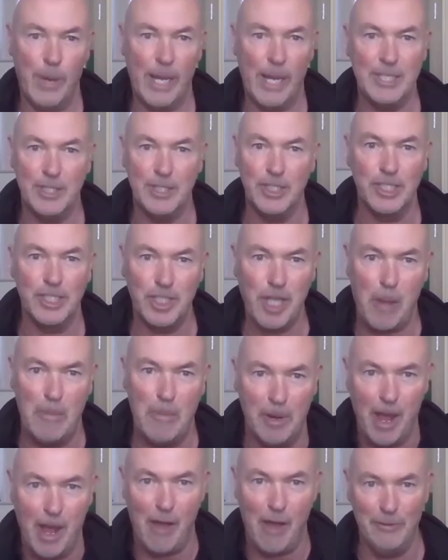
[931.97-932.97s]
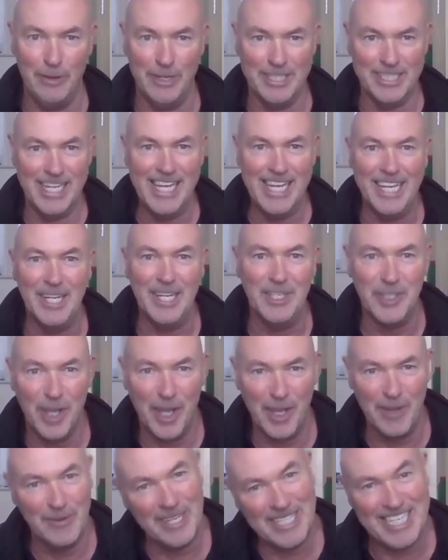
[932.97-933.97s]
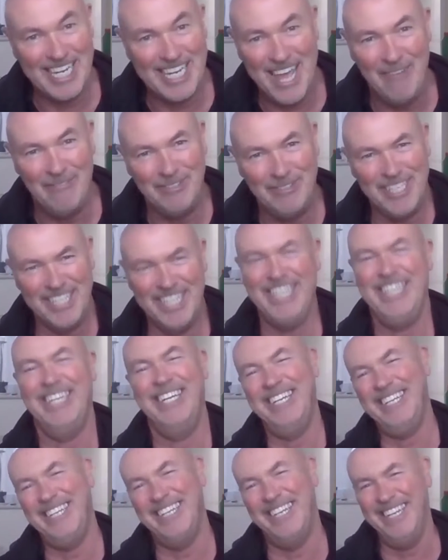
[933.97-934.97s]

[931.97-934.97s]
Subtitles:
wait to just chop it off and enjoy what's left. You